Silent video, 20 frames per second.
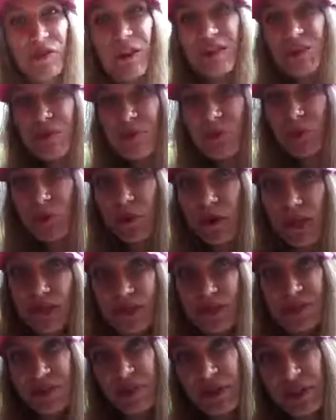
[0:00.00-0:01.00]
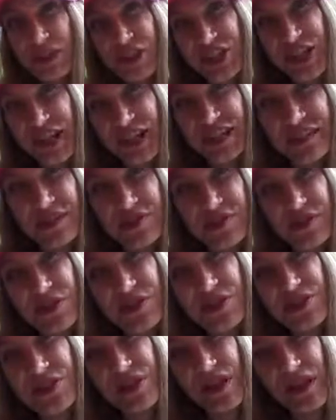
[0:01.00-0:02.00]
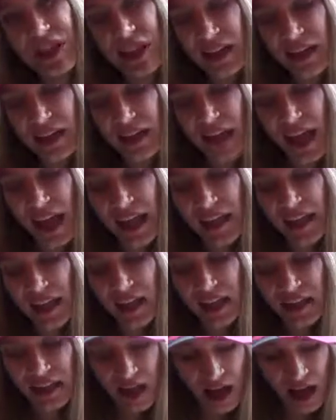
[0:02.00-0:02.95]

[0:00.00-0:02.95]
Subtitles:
Real quick, just want to share this verse in Haggai